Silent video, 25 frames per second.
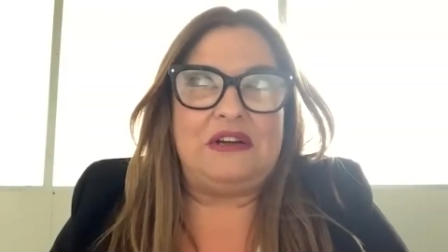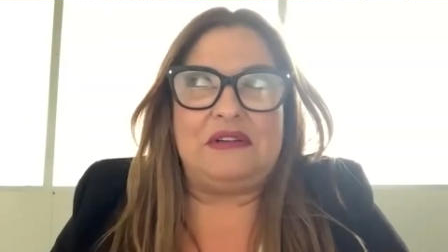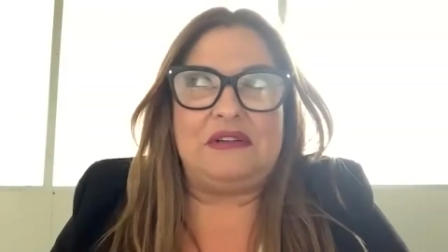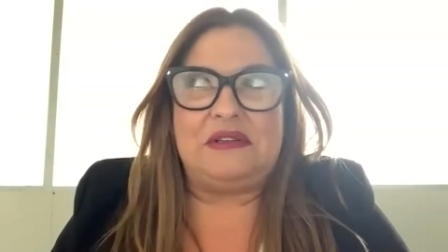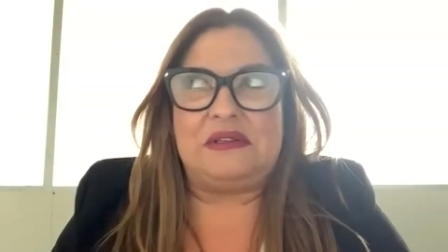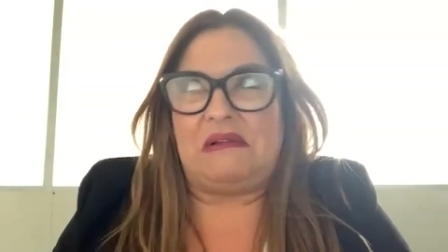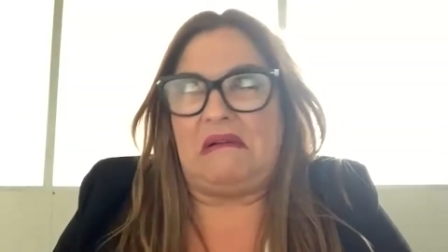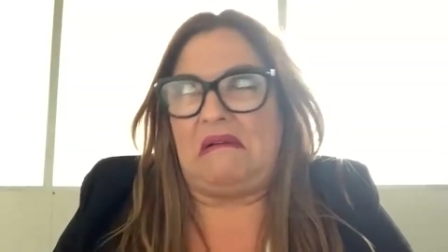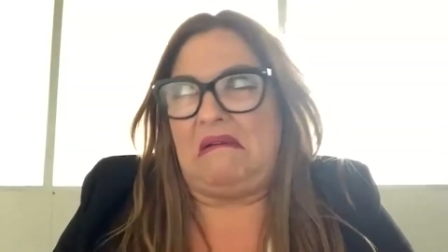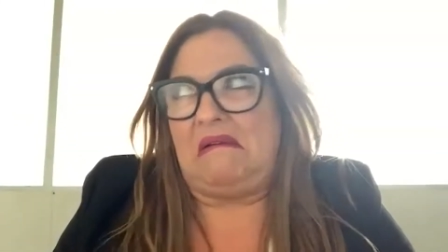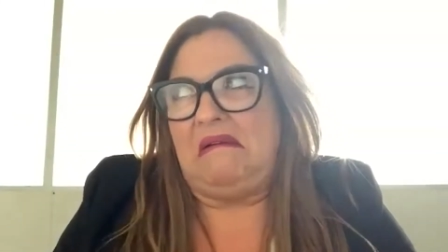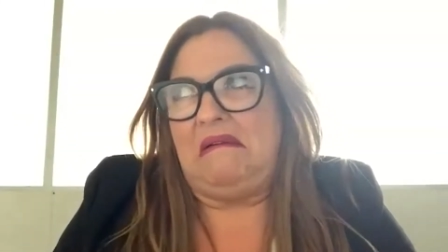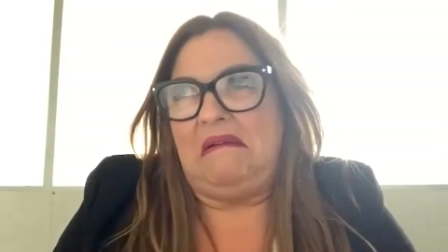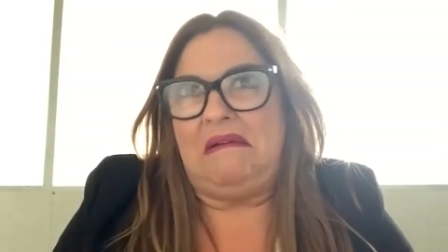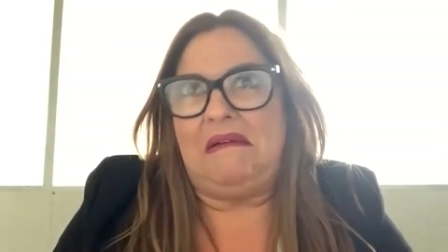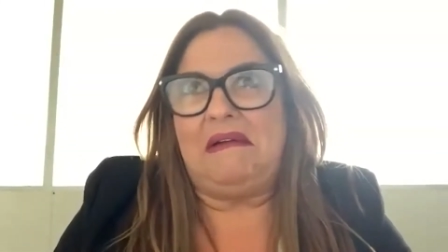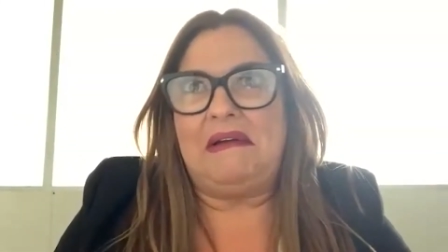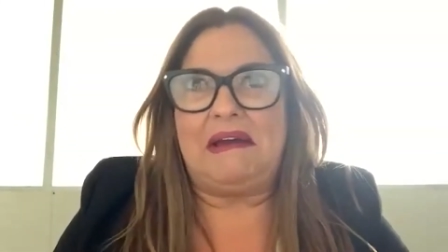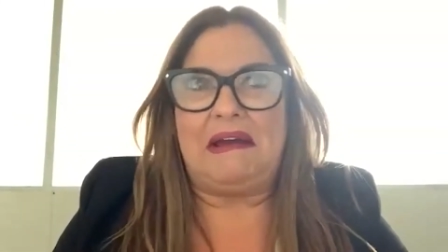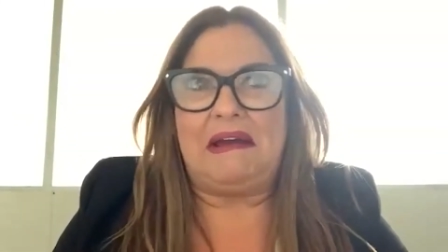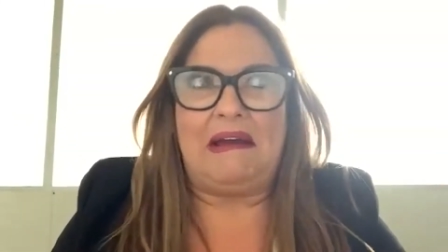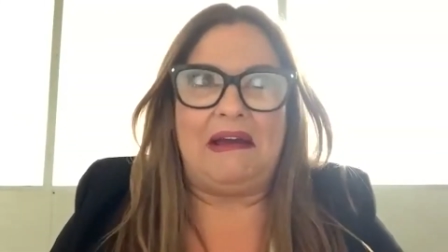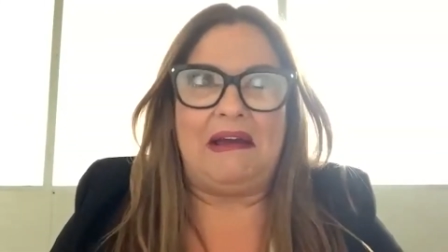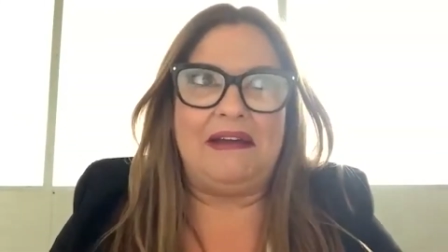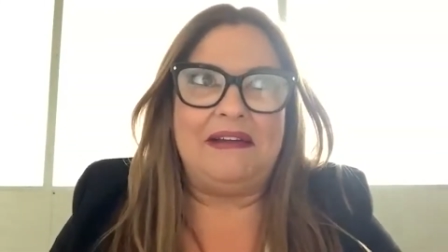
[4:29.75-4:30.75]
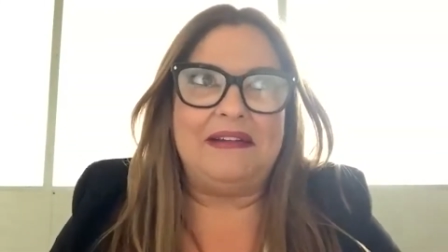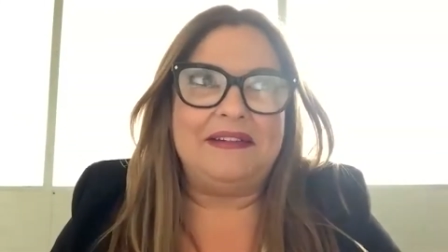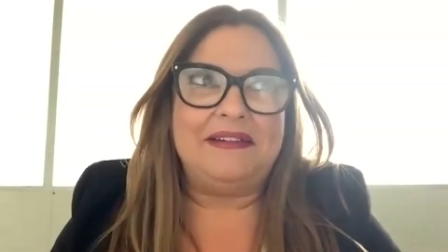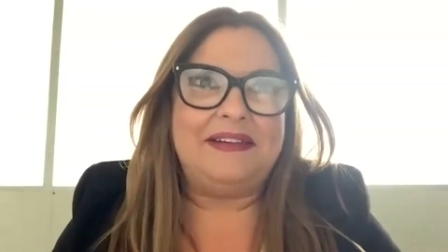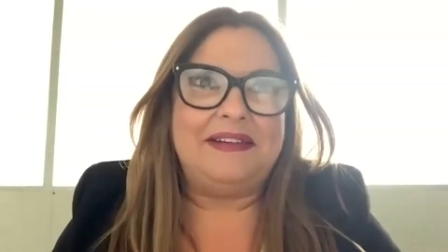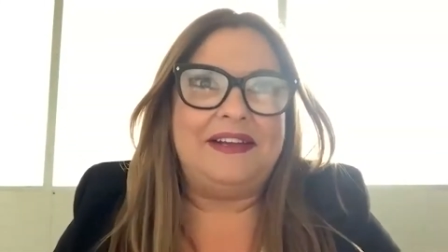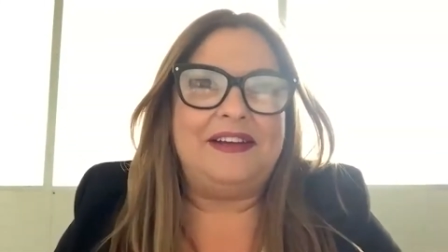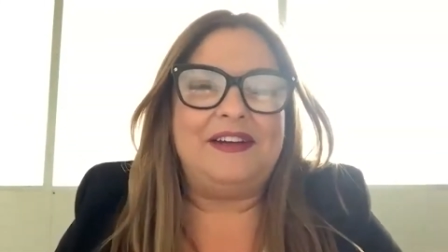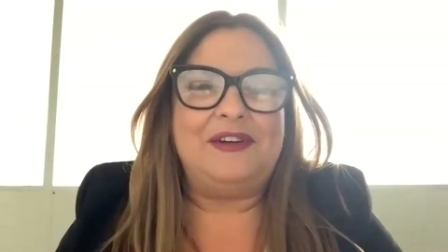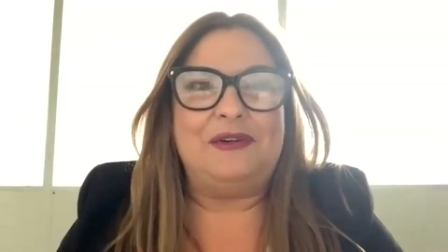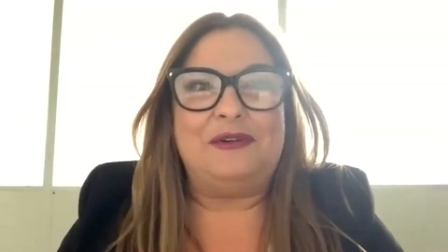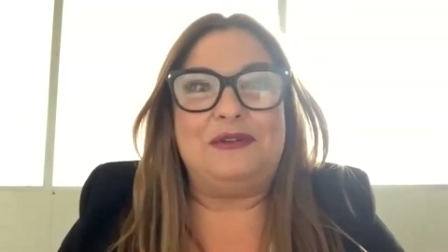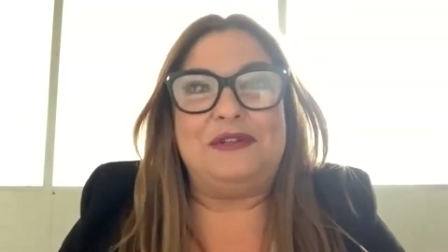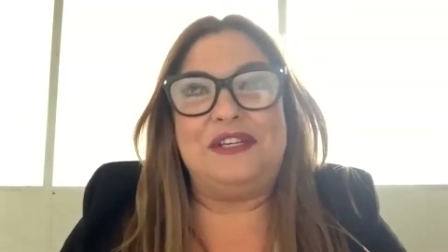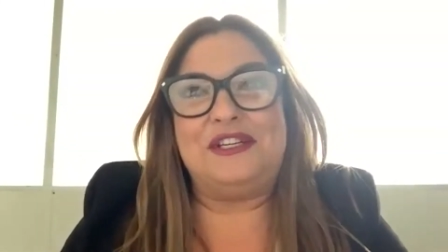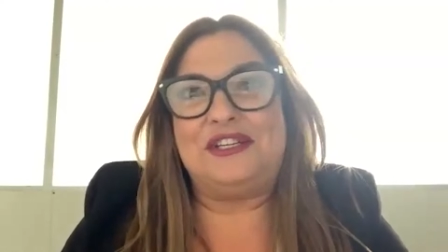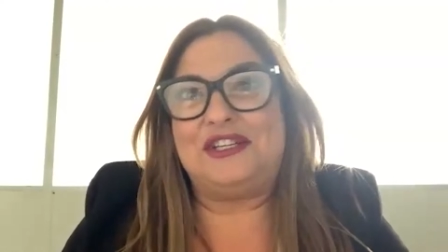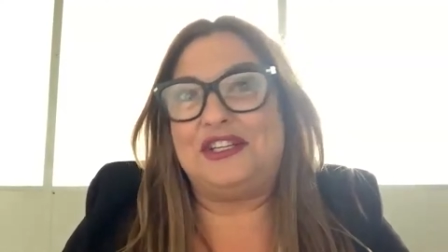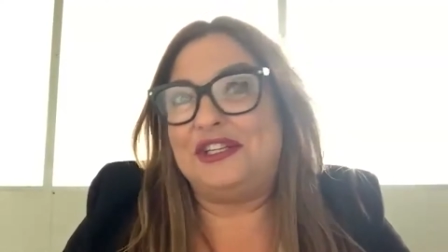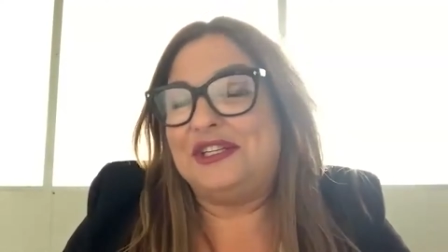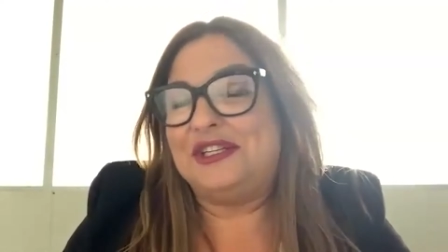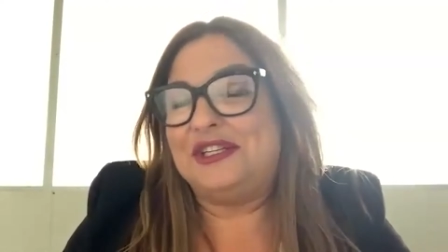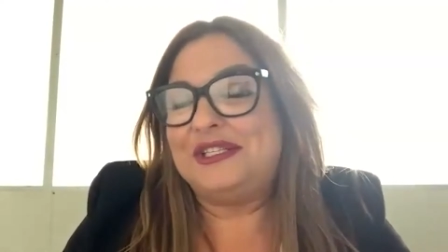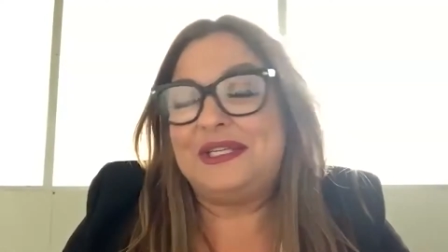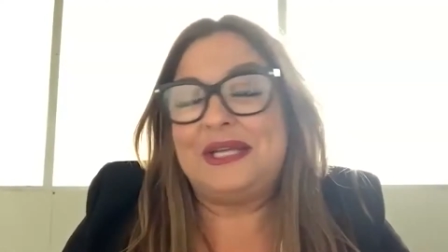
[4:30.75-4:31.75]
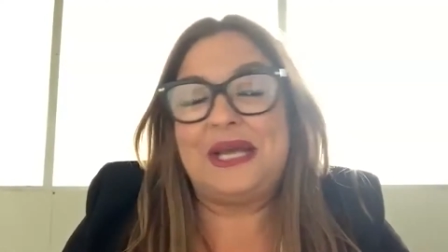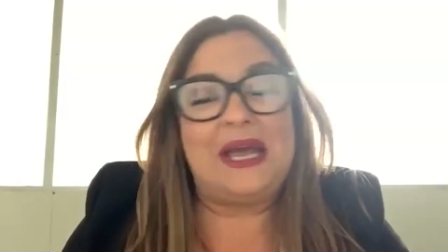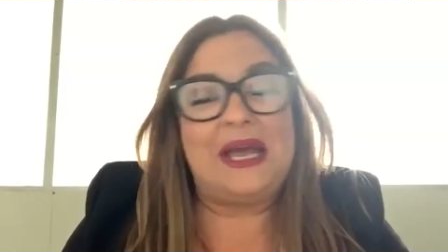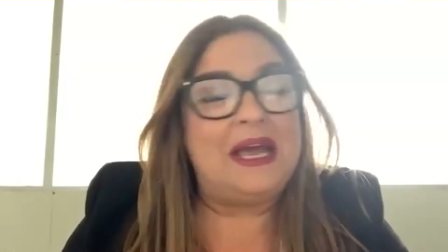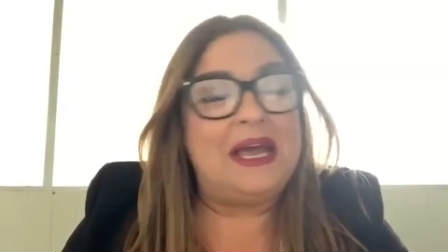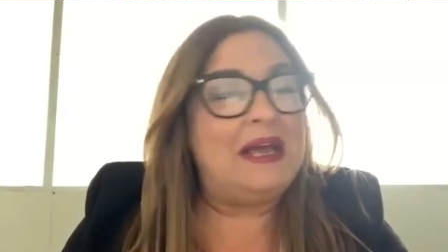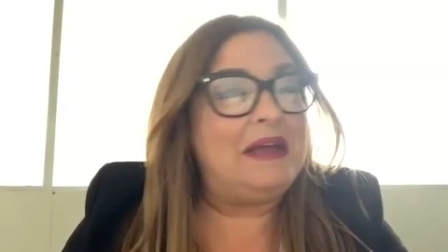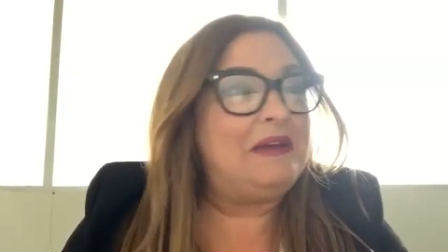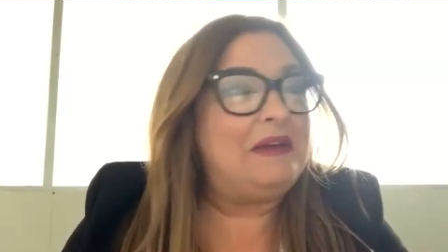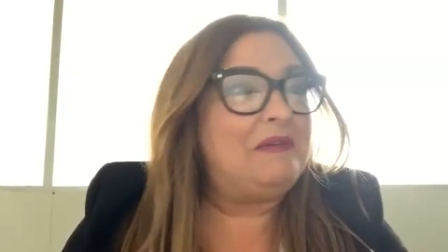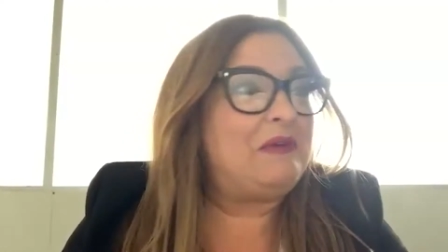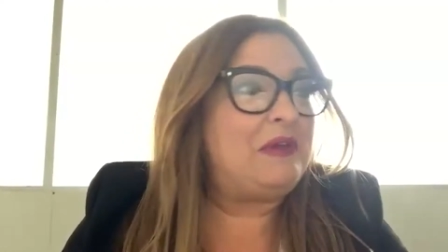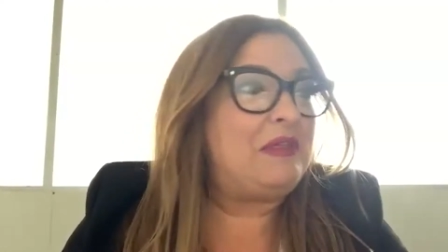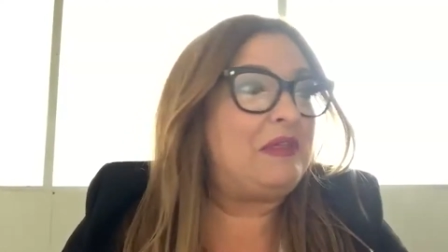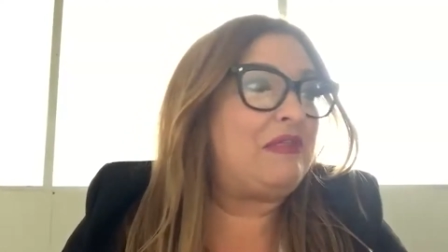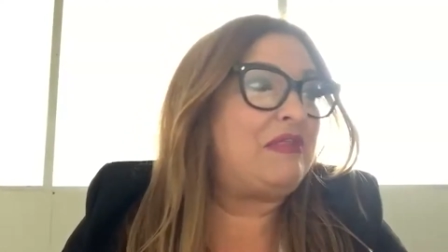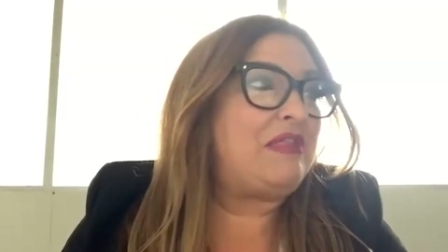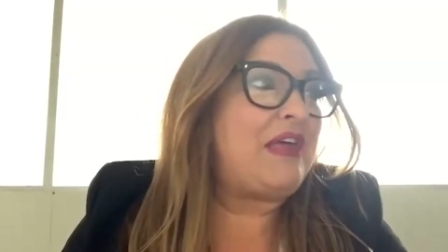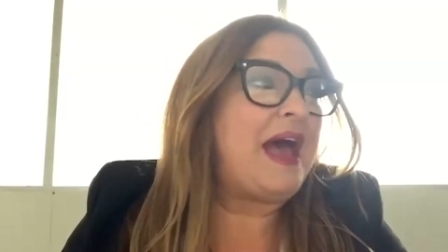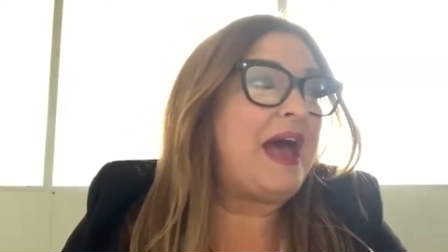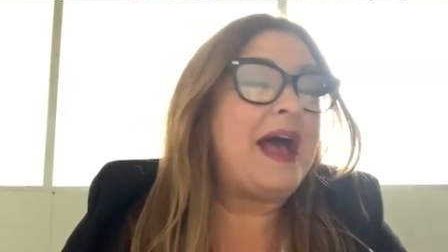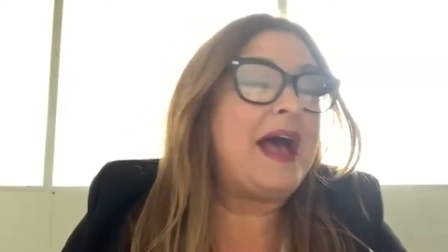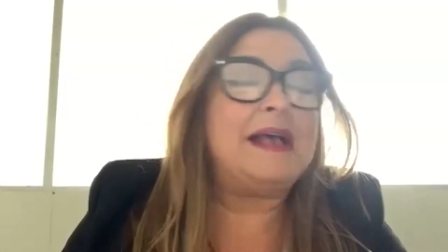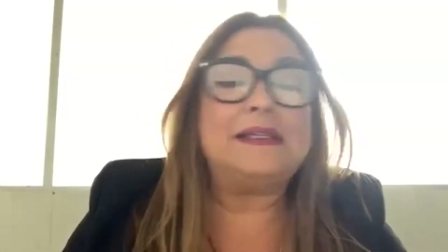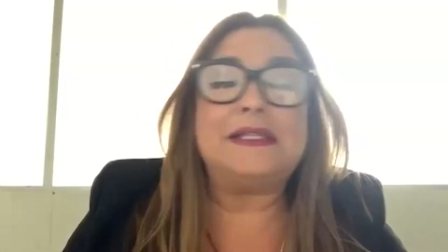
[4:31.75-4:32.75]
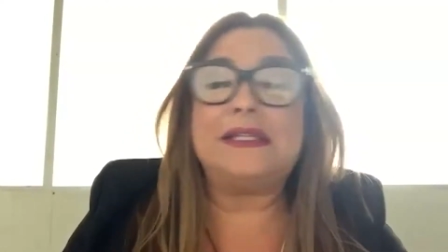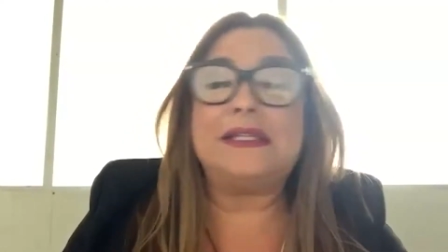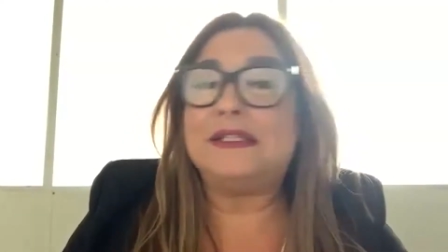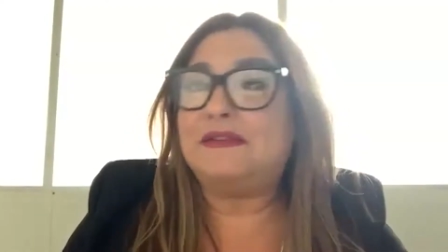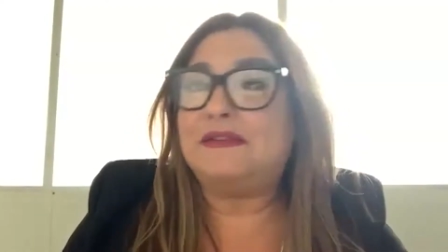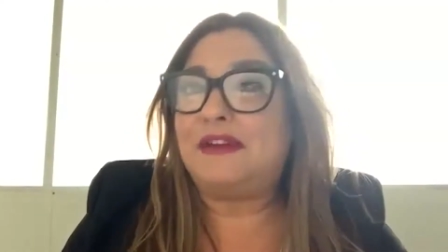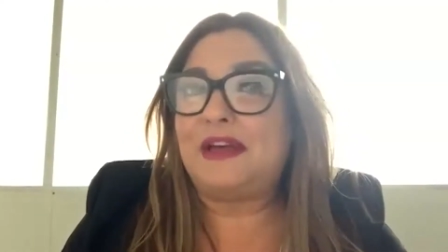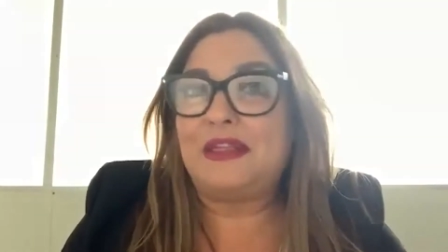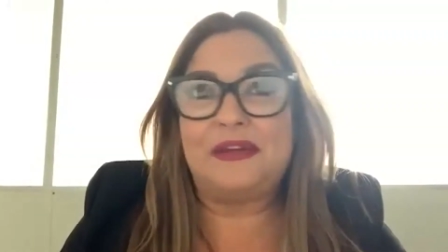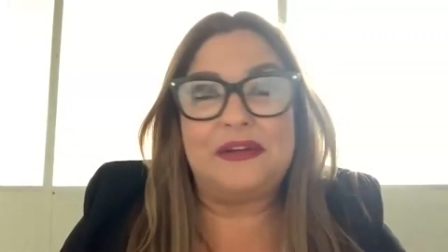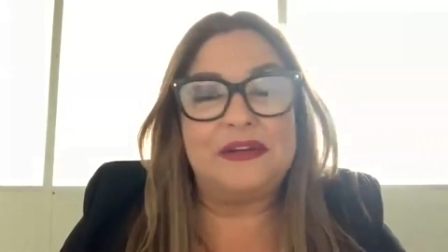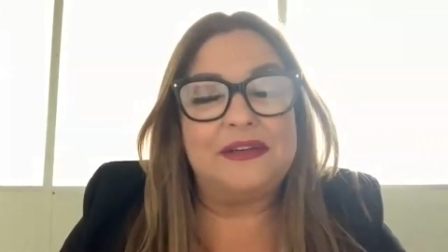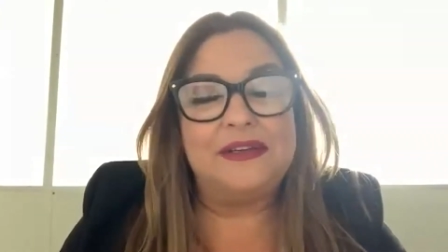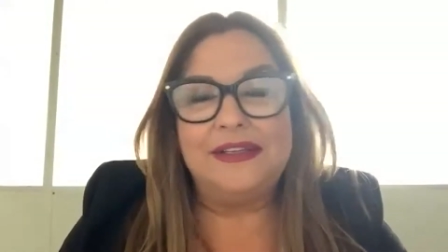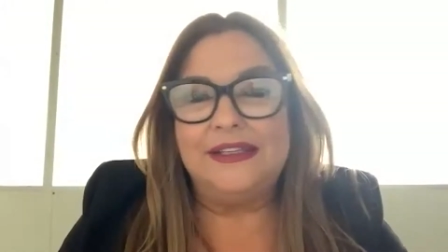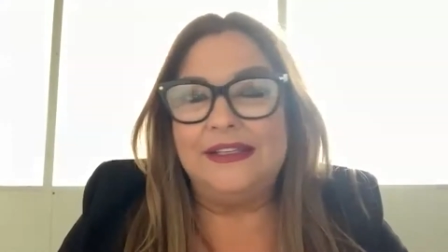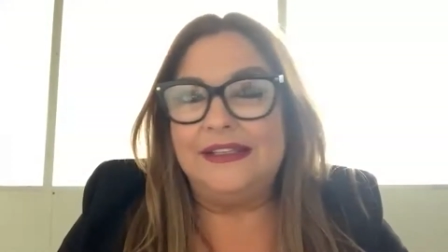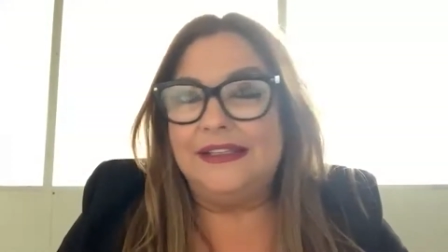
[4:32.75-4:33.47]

I was like, oh, Okay. And I auditioned uh, with thousands of other